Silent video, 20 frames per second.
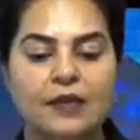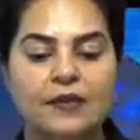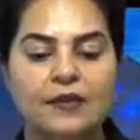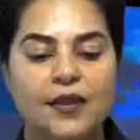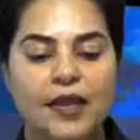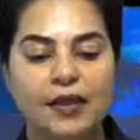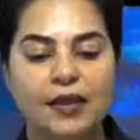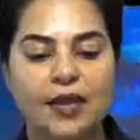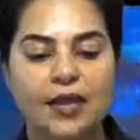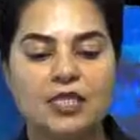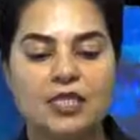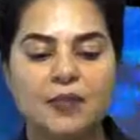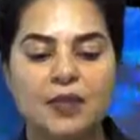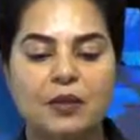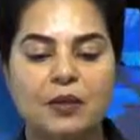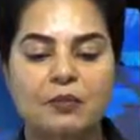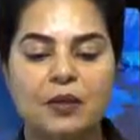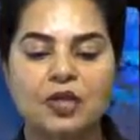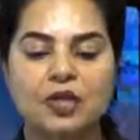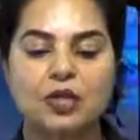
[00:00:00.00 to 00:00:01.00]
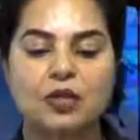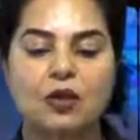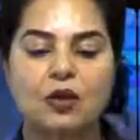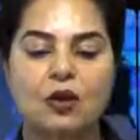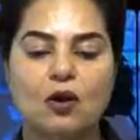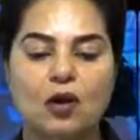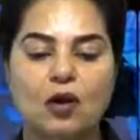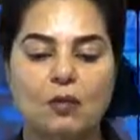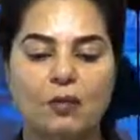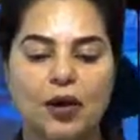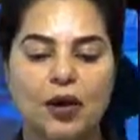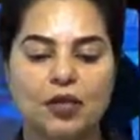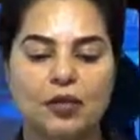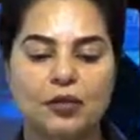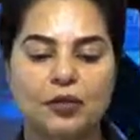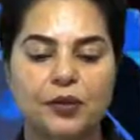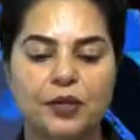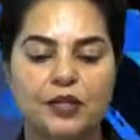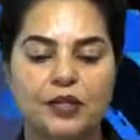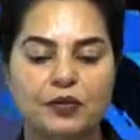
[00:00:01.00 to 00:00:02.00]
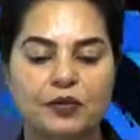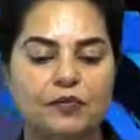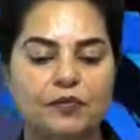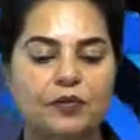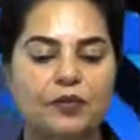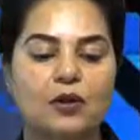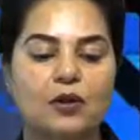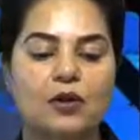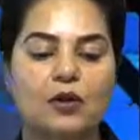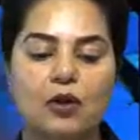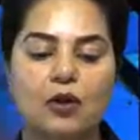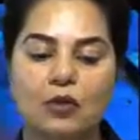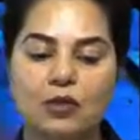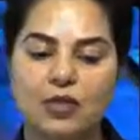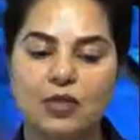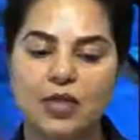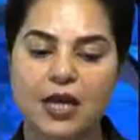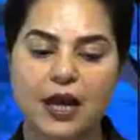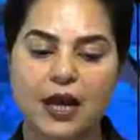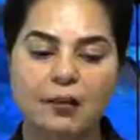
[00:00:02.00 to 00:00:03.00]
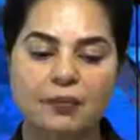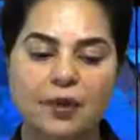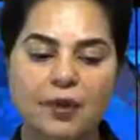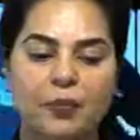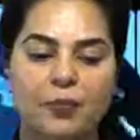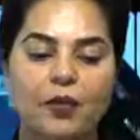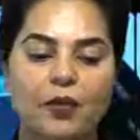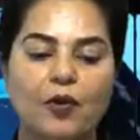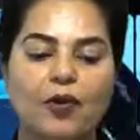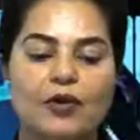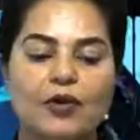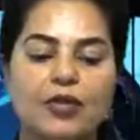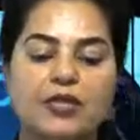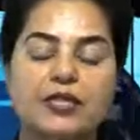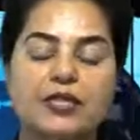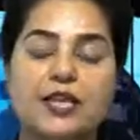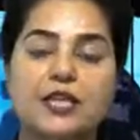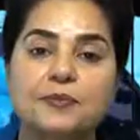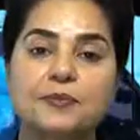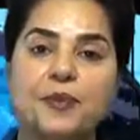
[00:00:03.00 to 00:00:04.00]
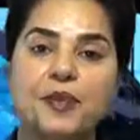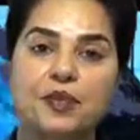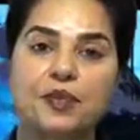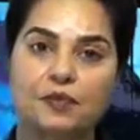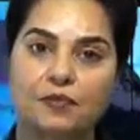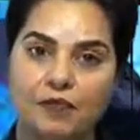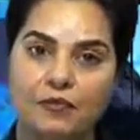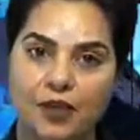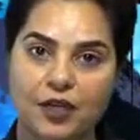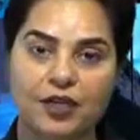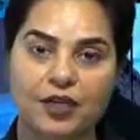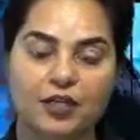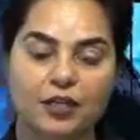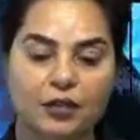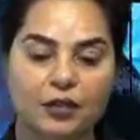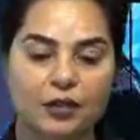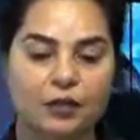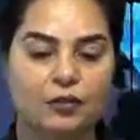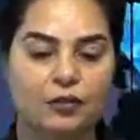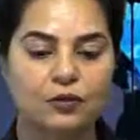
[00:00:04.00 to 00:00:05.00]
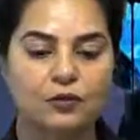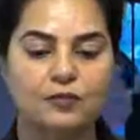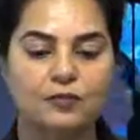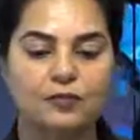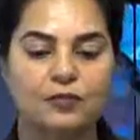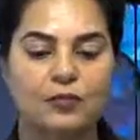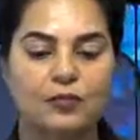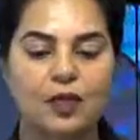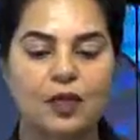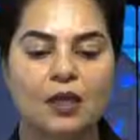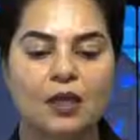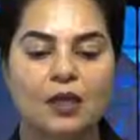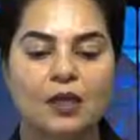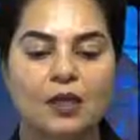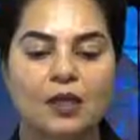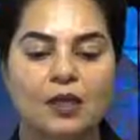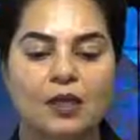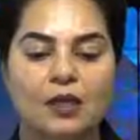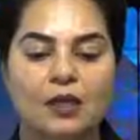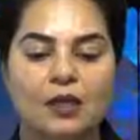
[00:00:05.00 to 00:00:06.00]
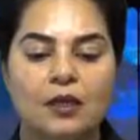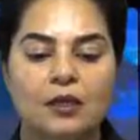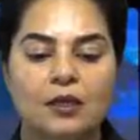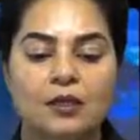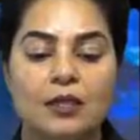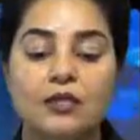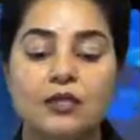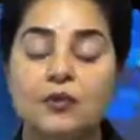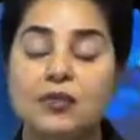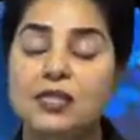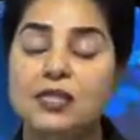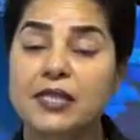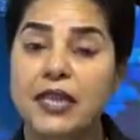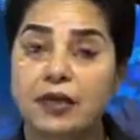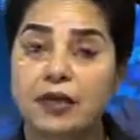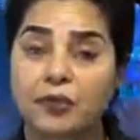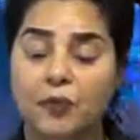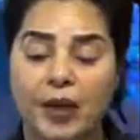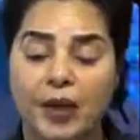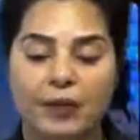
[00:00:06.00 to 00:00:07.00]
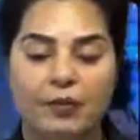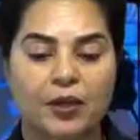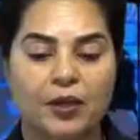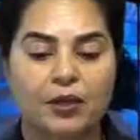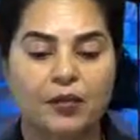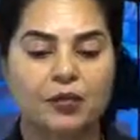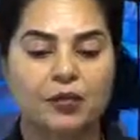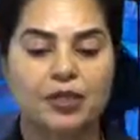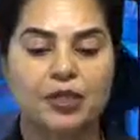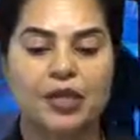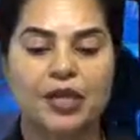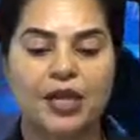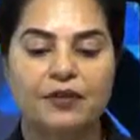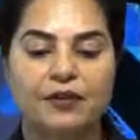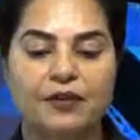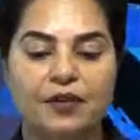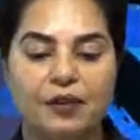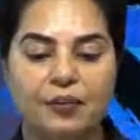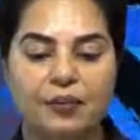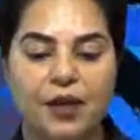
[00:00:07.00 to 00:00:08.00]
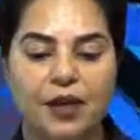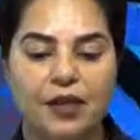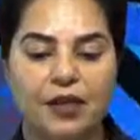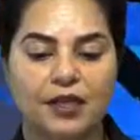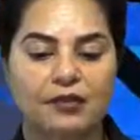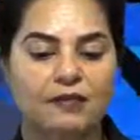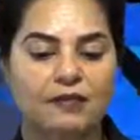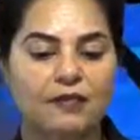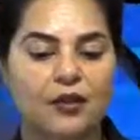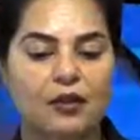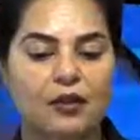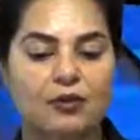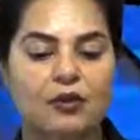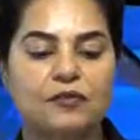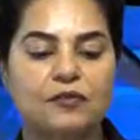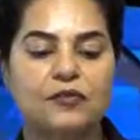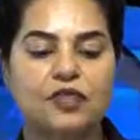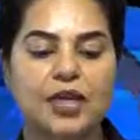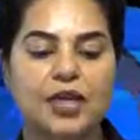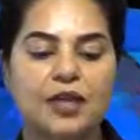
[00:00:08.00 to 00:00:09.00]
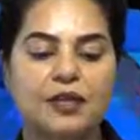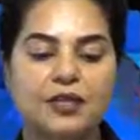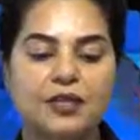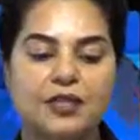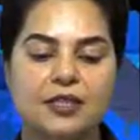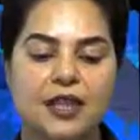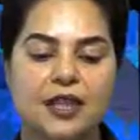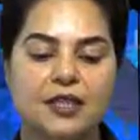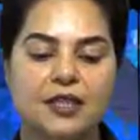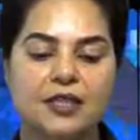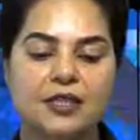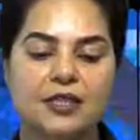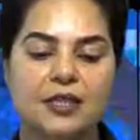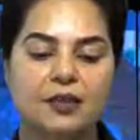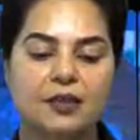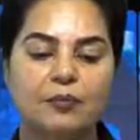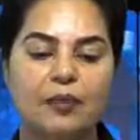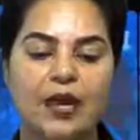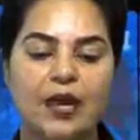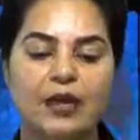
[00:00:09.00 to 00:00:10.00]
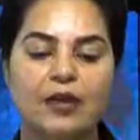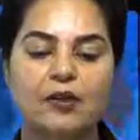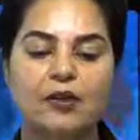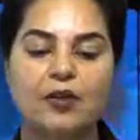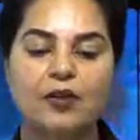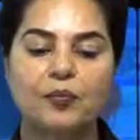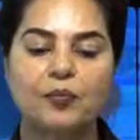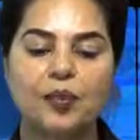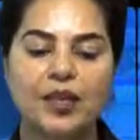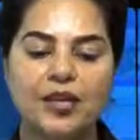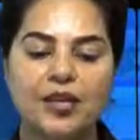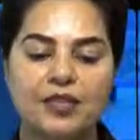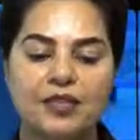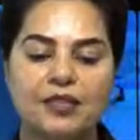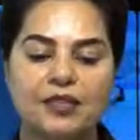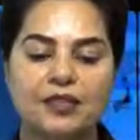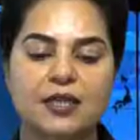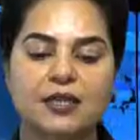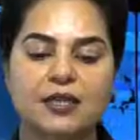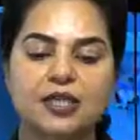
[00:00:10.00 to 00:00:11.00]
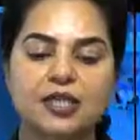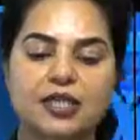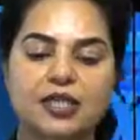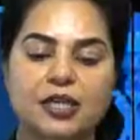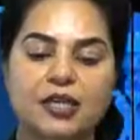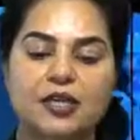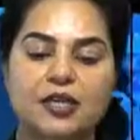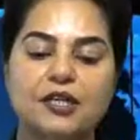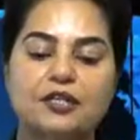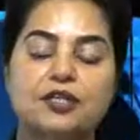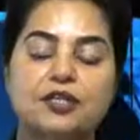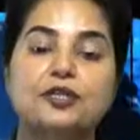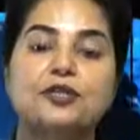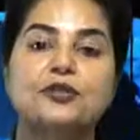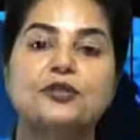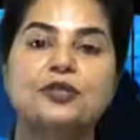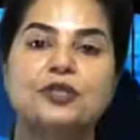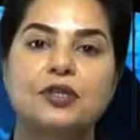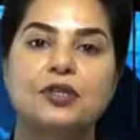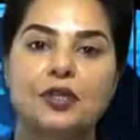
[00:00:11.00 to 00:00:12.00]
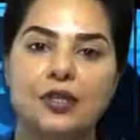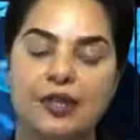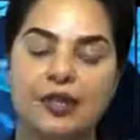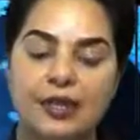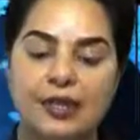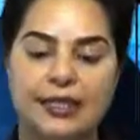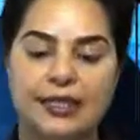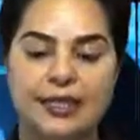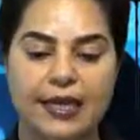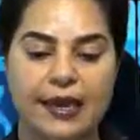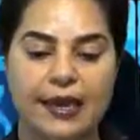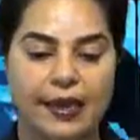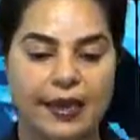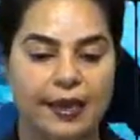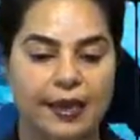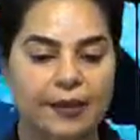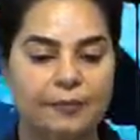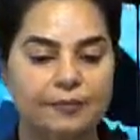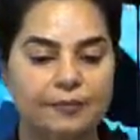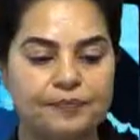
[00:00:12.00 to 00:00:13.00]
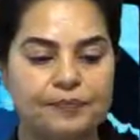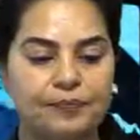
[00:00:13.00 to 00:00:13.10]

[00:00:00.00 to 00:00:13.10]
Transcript: There has been much talk about doing so for a long time, but progress has been very slow. This was said by Manoj Kevalramani, Fellow of China Studies at the Bangalore-based Takshashila Institution think tank.